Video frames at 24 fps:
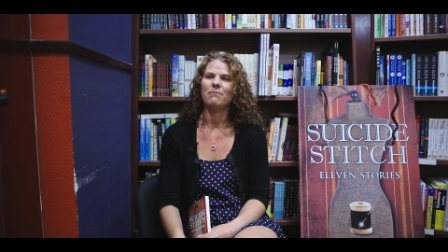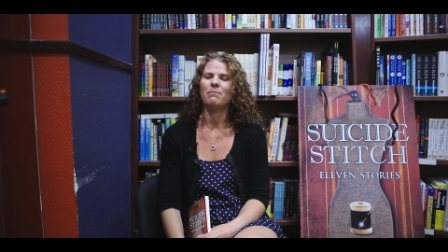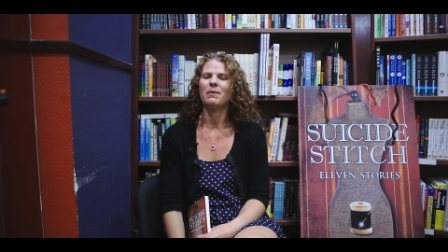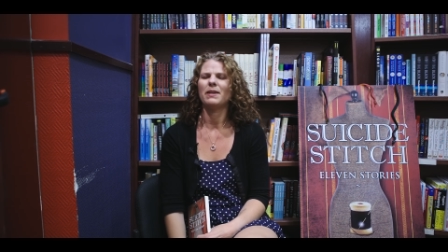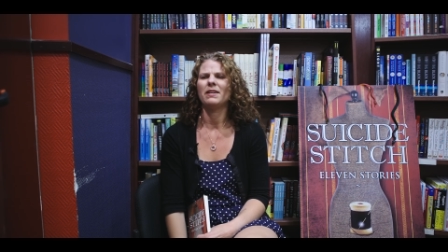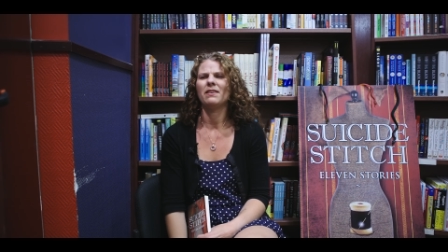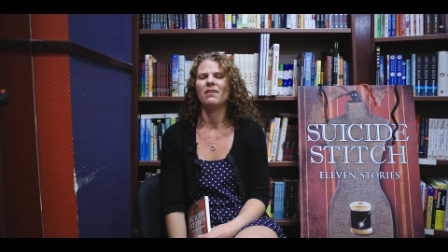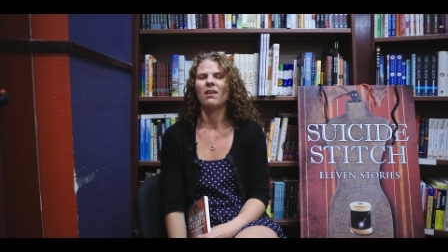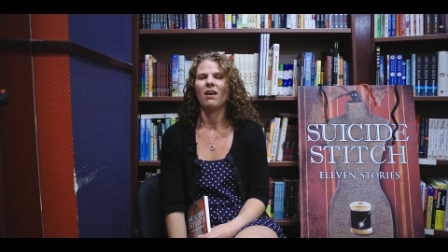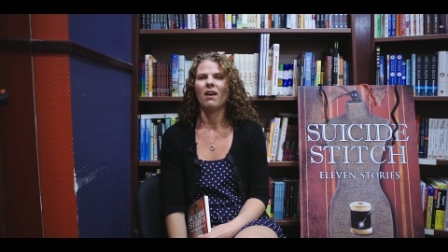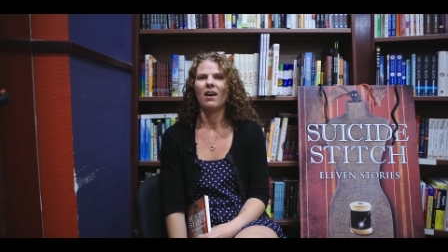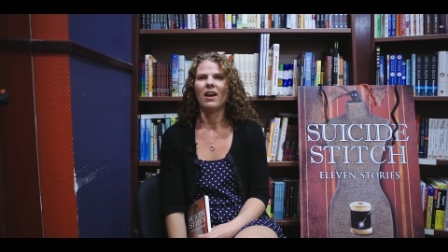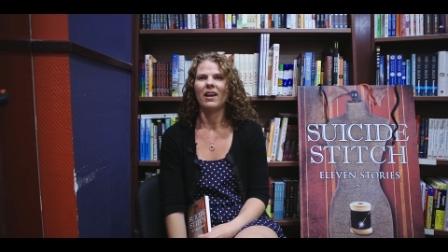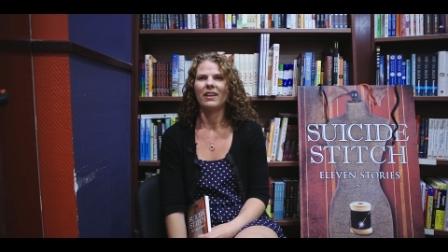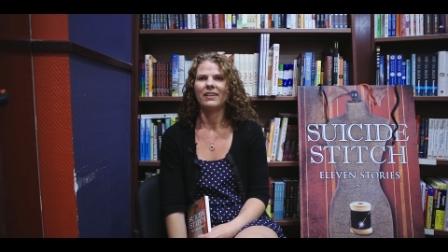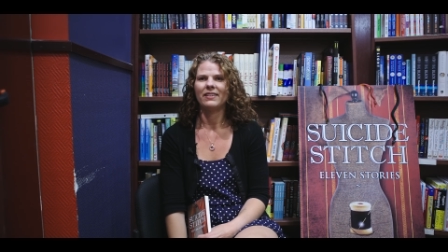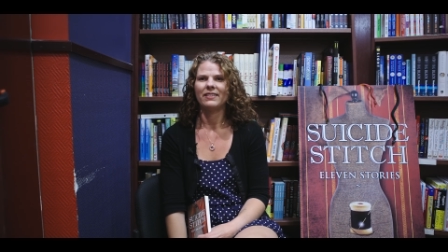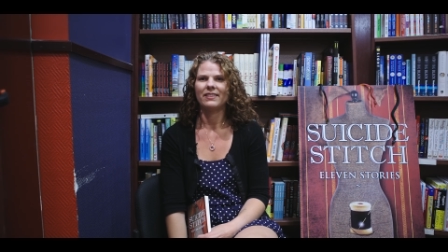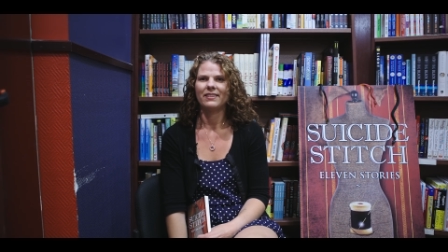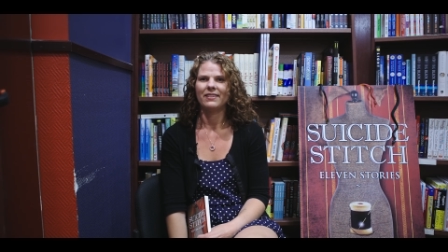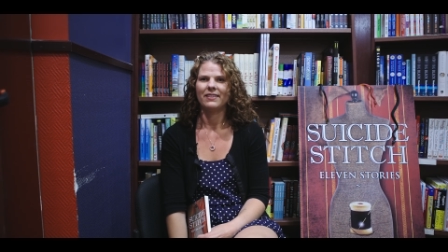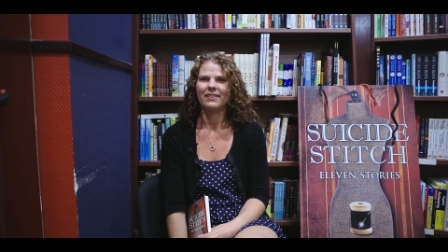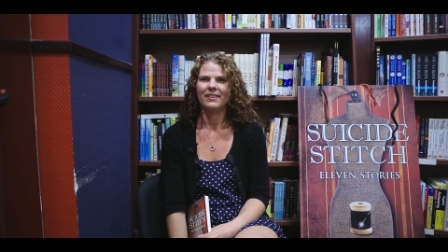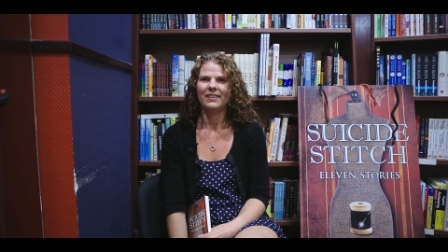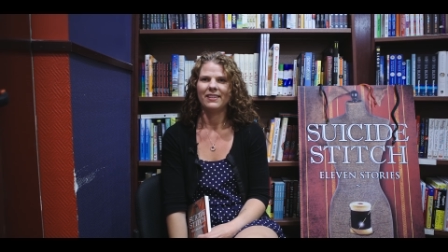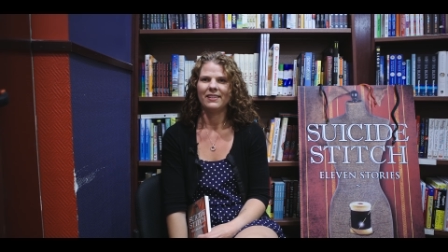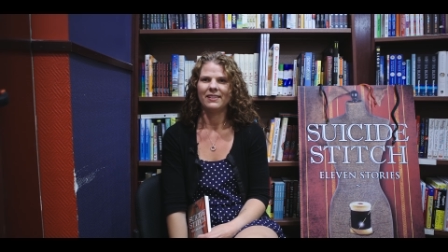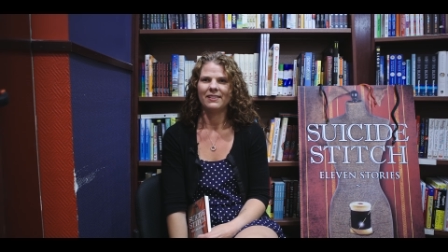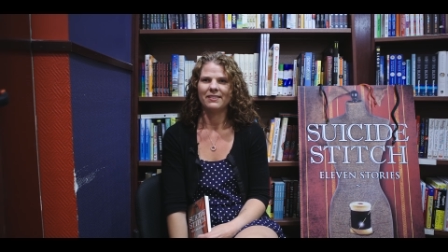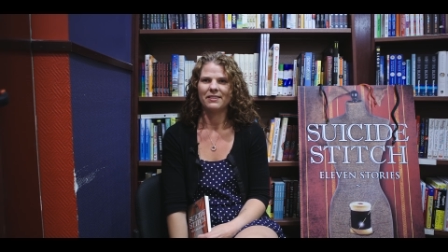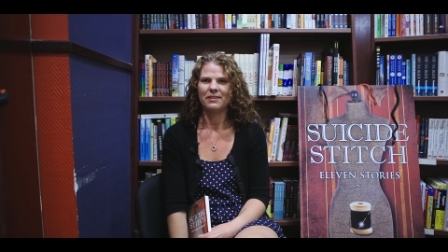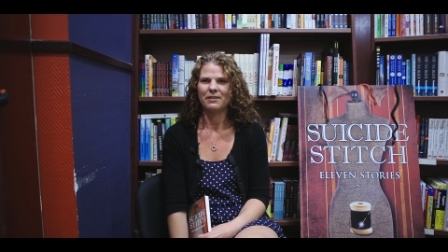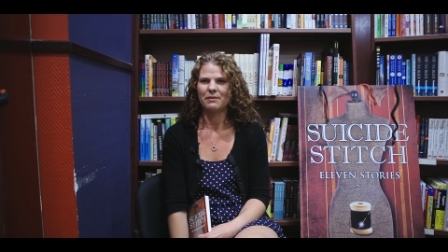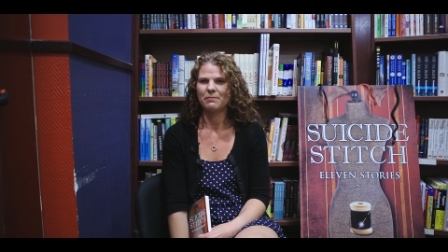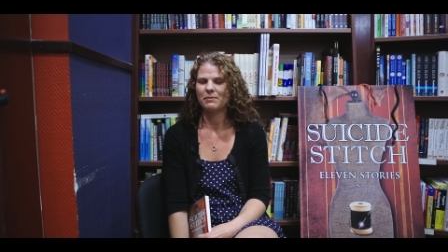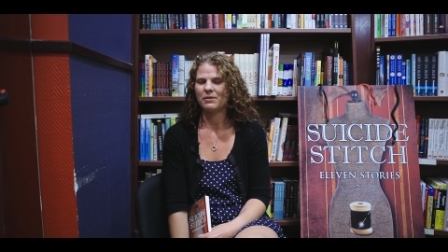but not in
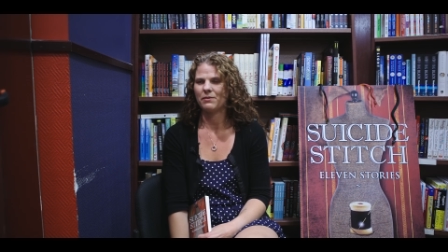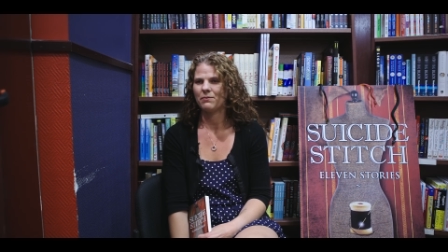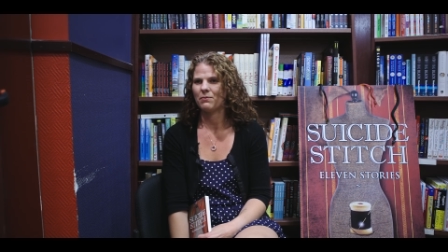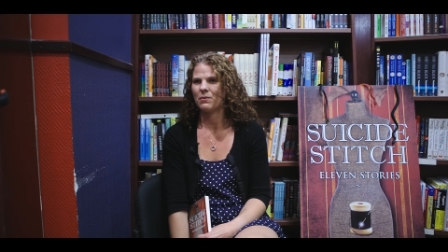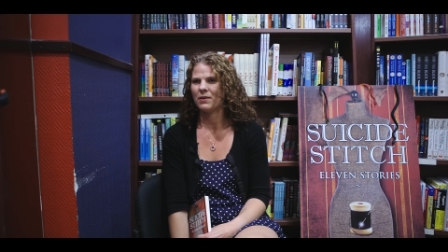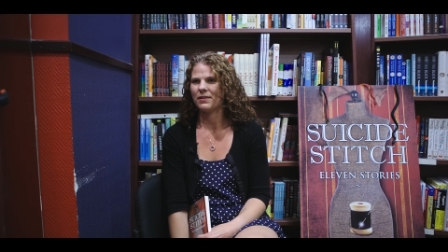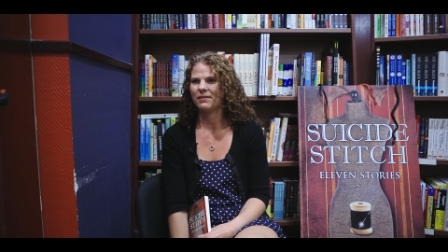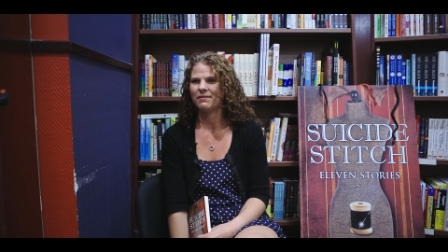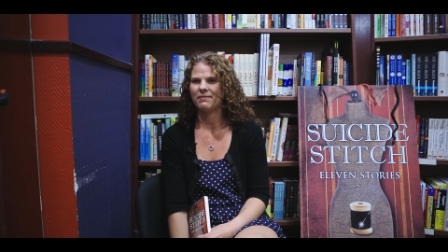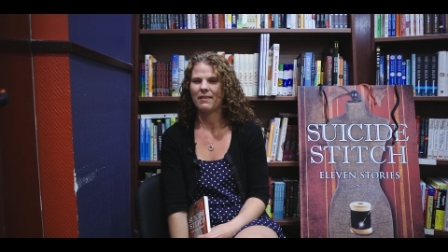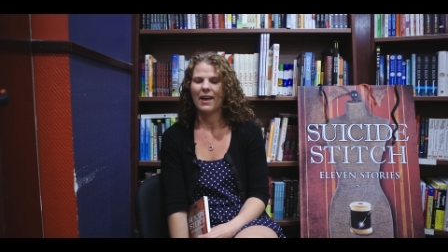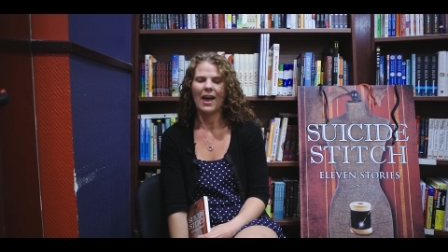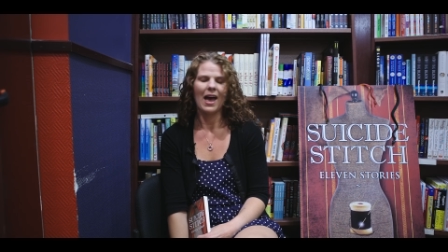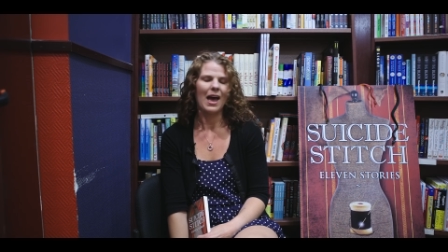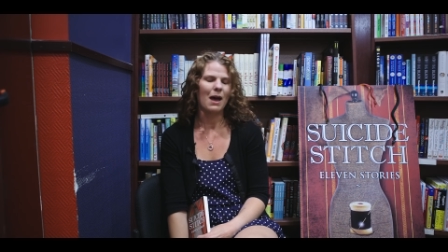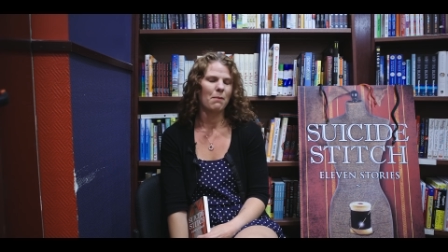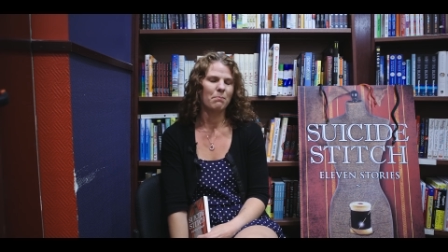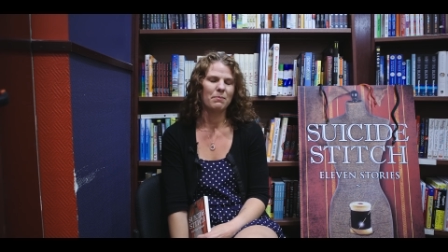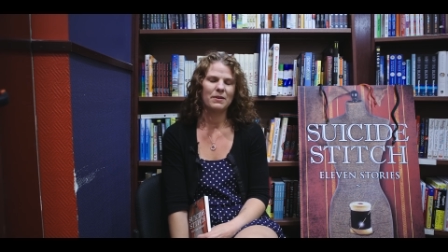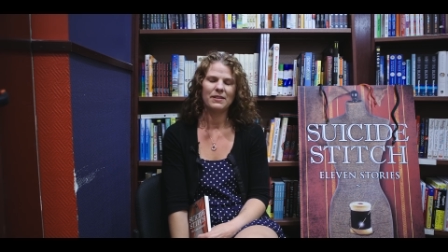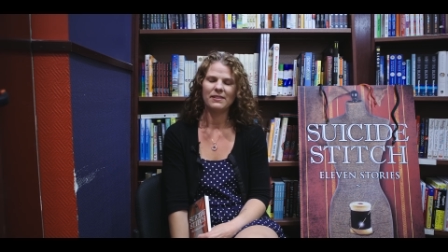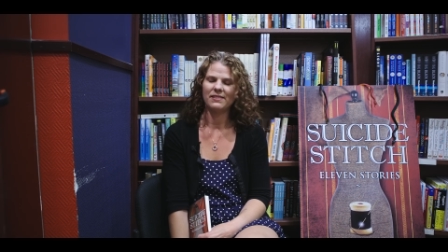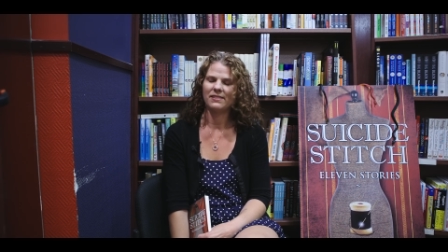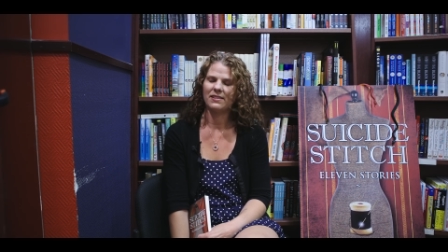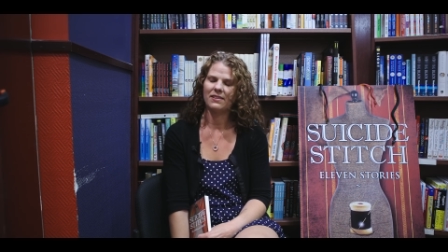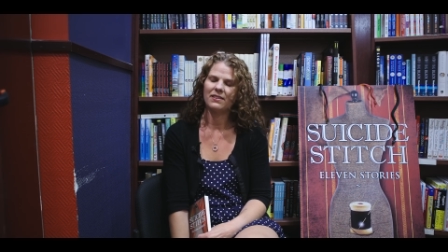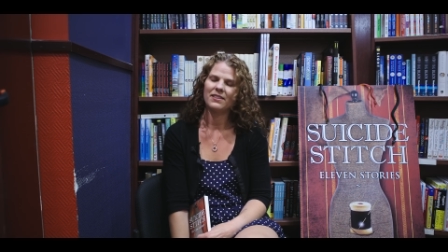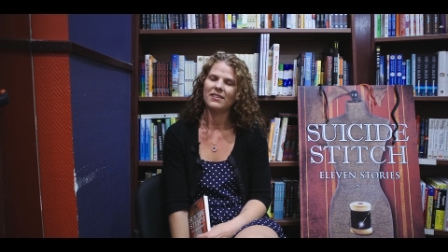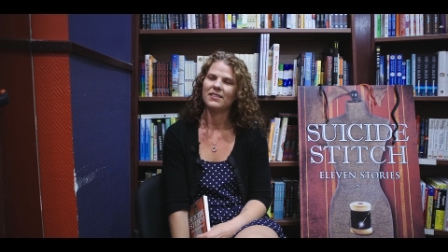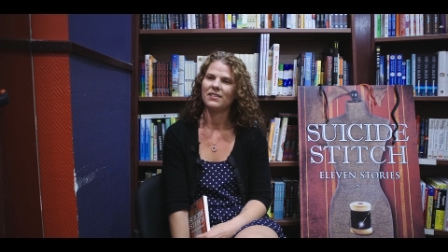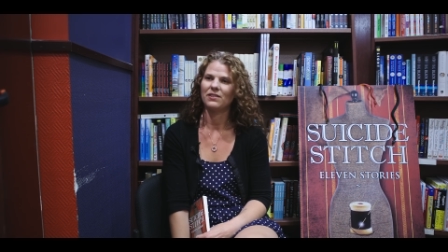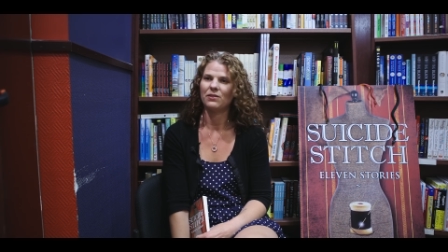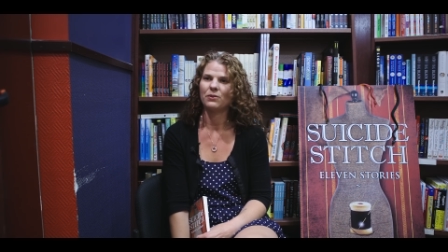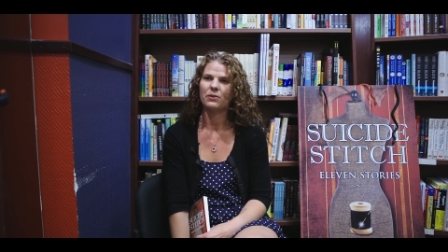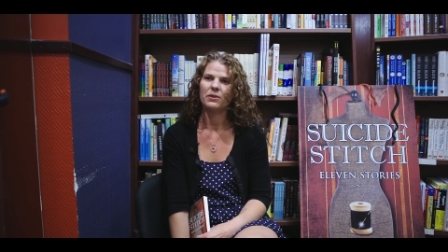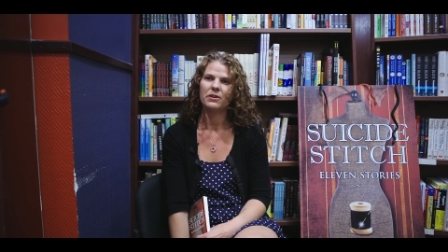terms of what happens in the
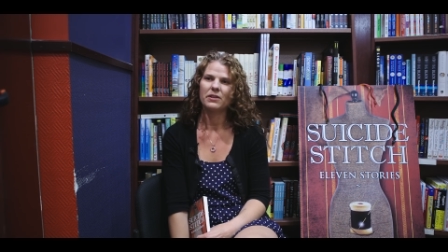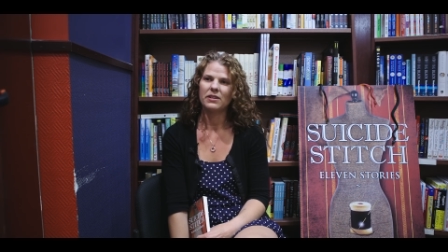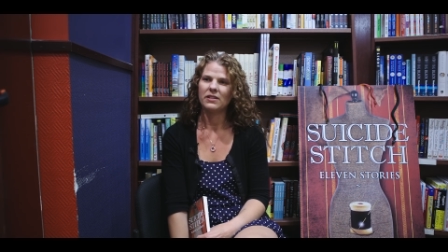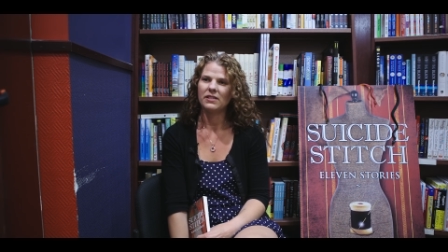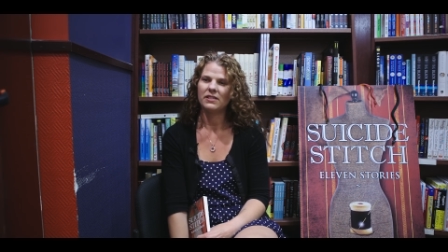stories.